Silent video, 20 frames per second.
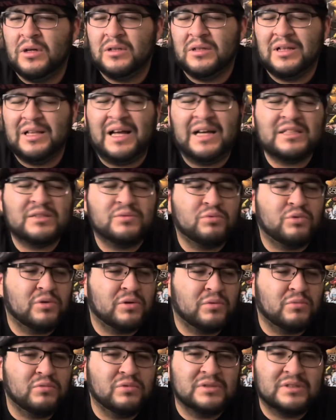The last
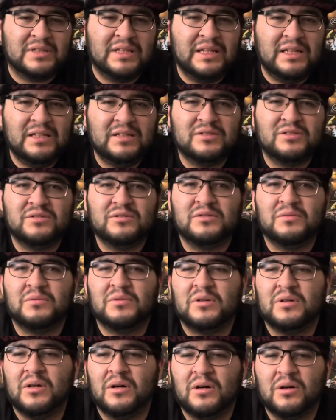war was leading to
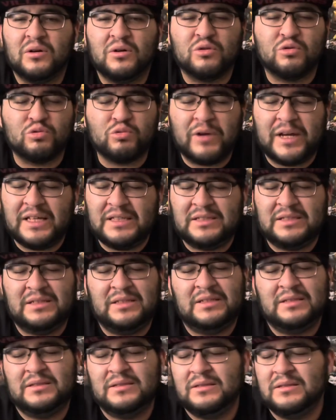some um,
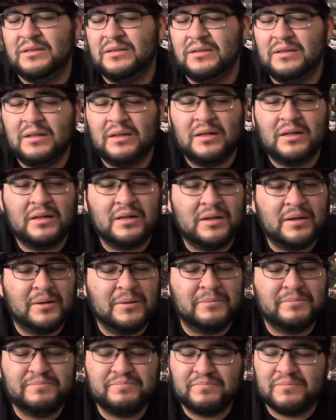craziness.
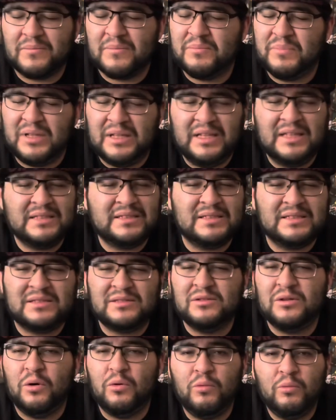Um, but this is
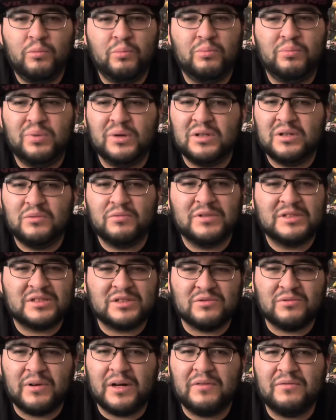no build up
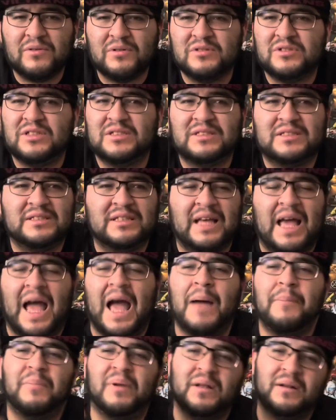whatsoever. It just
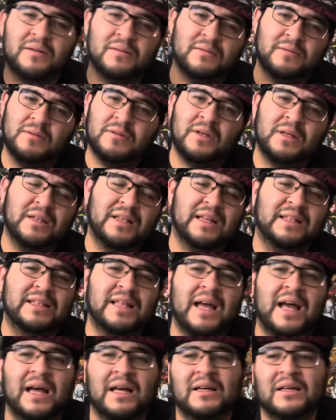happened like
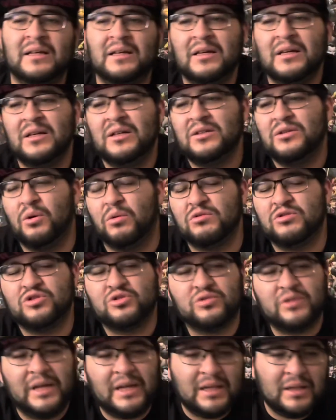that no
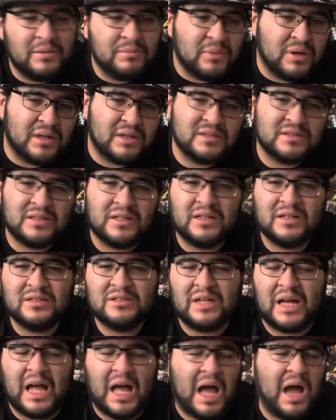training montage.
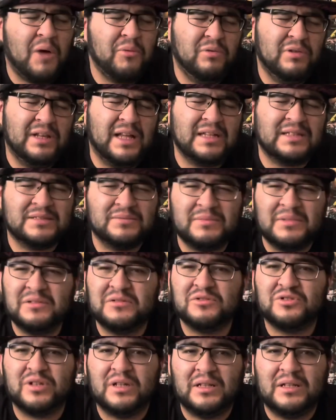I, I would like some
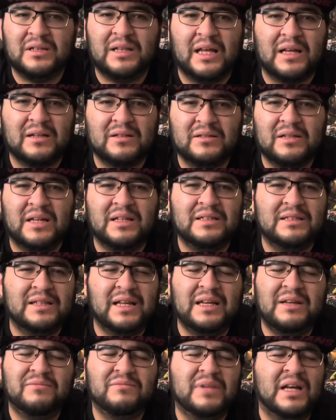little training, like not
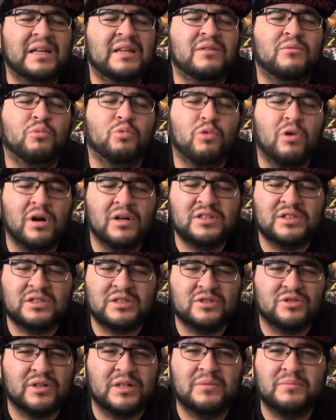not not even
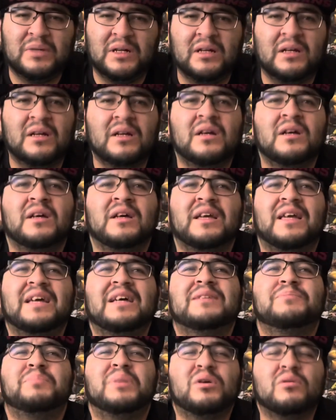watching train, but get
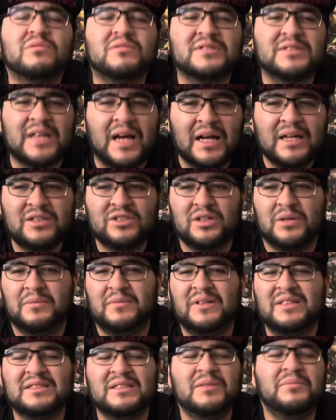a big old time jump.
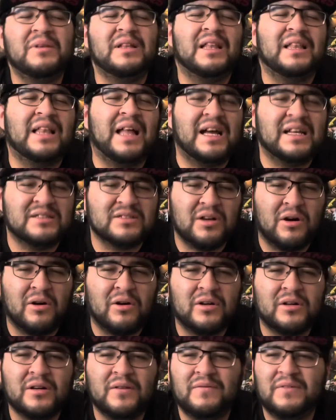This could be the last
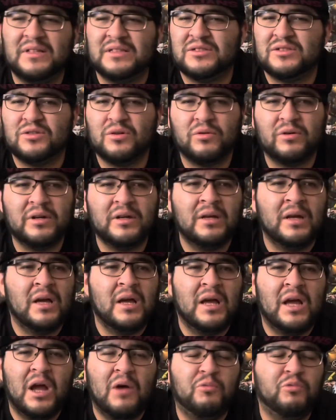arc of this story
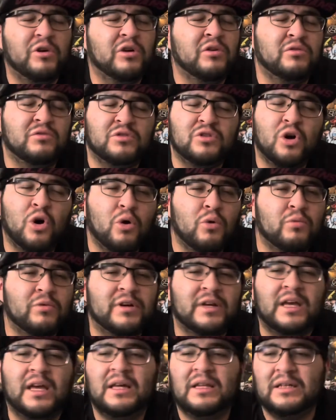if we don't know
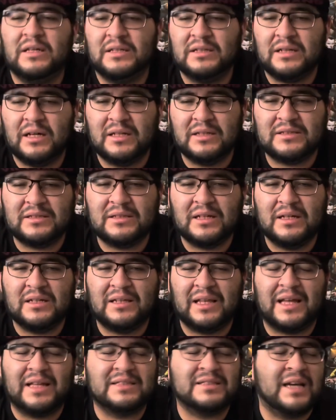we're getting a, a, a
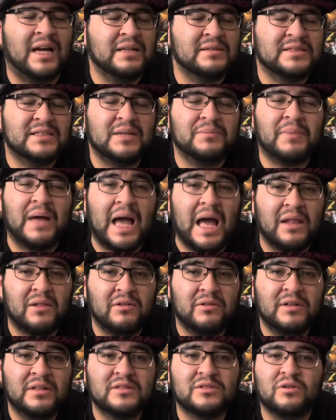like a time skip after
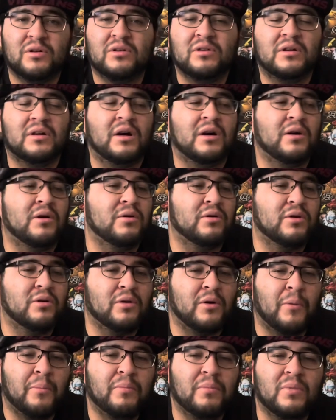this or
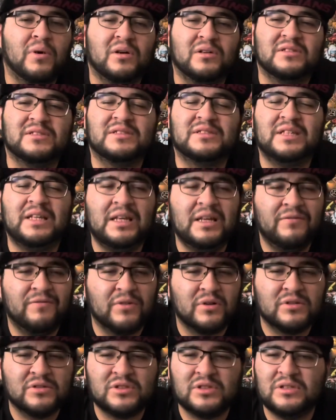or a Z
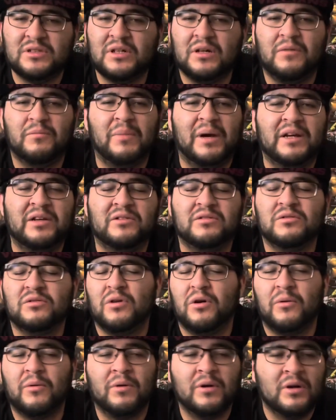version of My Hero
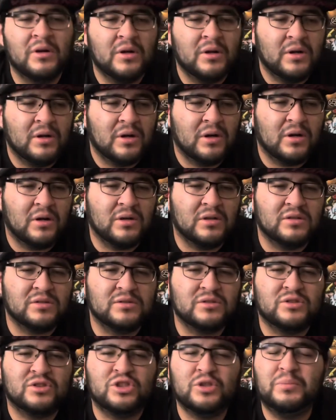or or
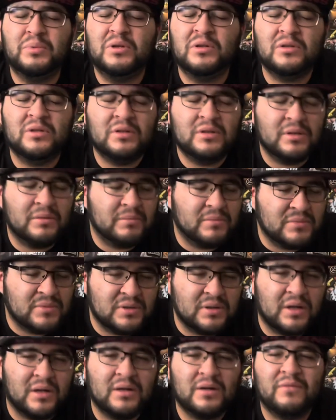Shippuden
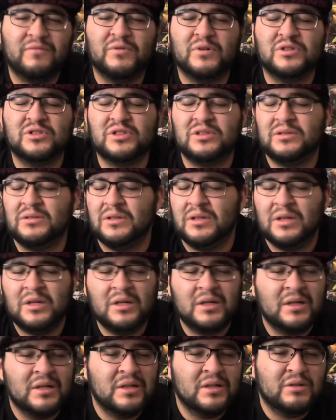uh, version.
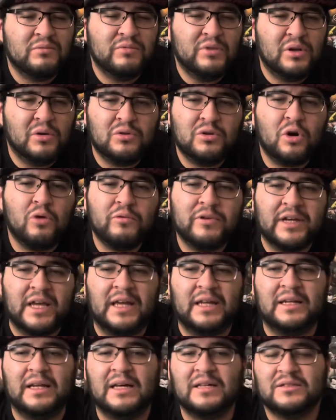We don't know we're
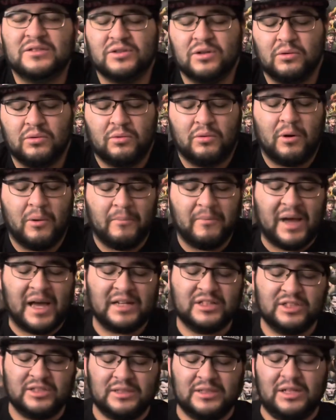getting that. So
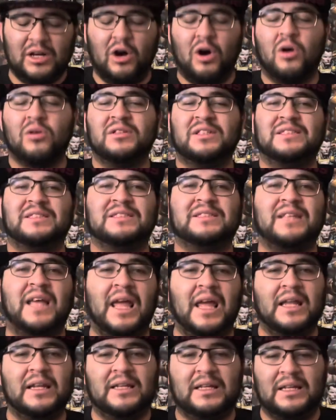imagine all this is
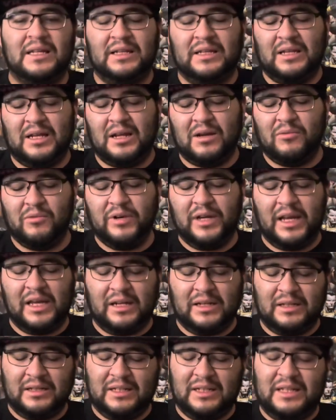ending and we're
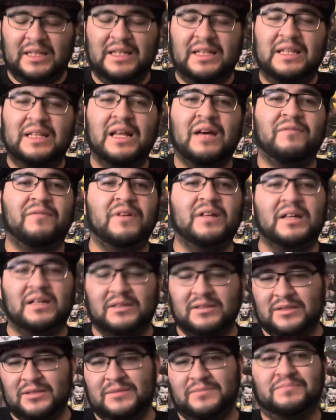getting nothing
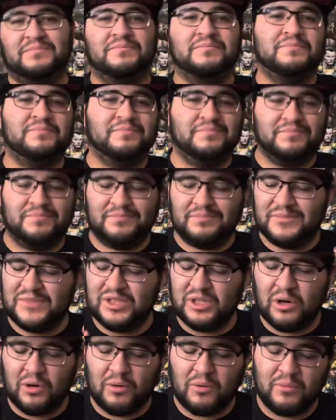else.
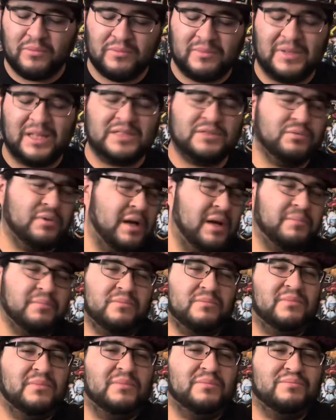So that's what I'm.
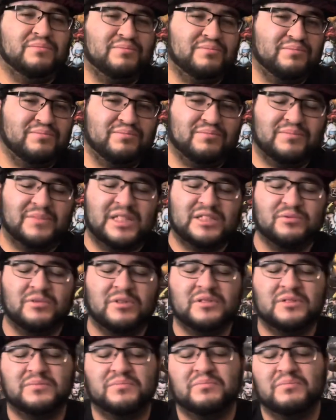That's
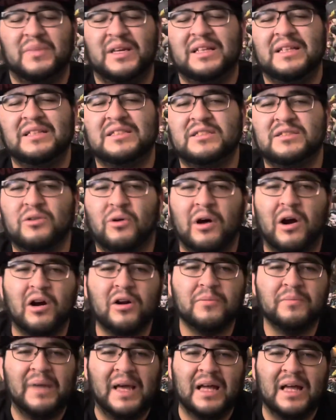what's making this
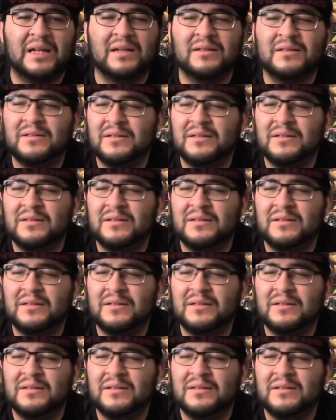arc bad.